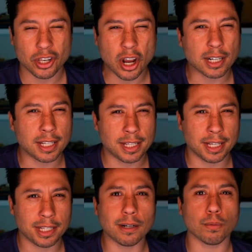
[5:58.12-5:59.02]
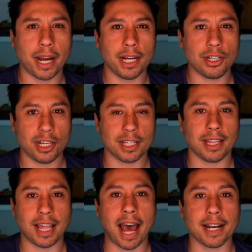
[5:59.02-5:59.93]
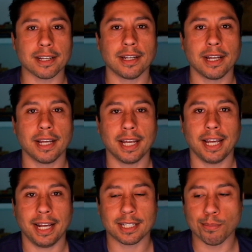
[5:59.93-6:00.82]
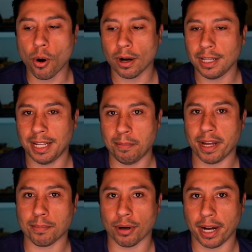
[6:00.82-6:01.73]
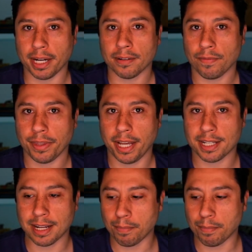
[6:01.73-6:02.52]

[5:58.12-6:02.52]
Narcissistic rage isn't that. It's more limbic brain. It's